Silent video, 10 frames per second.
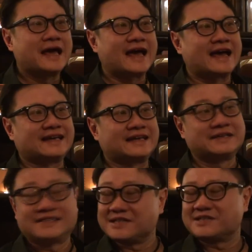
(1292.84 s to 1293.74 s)

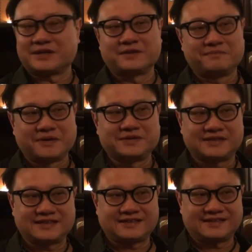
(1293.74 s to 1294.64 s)
and since, you know,
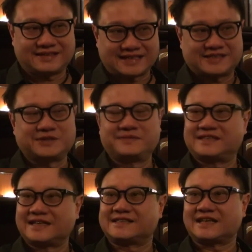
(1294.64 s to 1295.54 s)
both Tatsumi
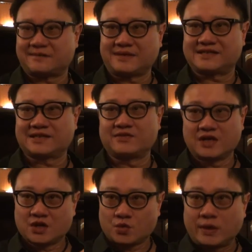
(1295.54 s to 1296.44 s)
Sensei and myself,
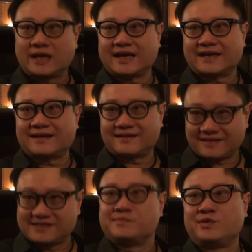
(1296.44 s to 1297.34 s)
we like
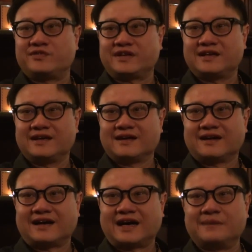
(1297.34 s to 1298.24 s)
this movie,
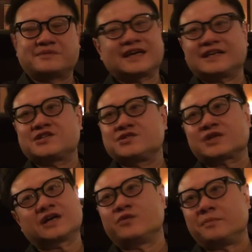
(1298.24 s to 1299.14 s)
I'm scared to
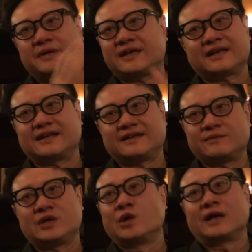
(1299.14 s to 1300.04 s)
try to repeat it and
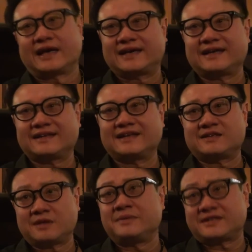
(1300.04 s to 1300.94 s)
we don't like it, and
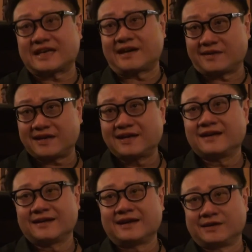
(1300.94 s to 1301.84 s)
it'd be sad, right?
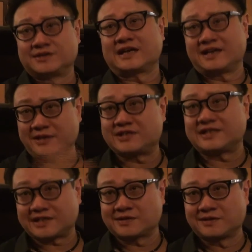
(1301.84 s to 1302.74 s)
And also animation
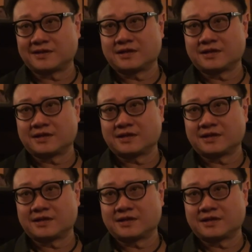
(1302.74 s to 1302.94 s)
takes so long.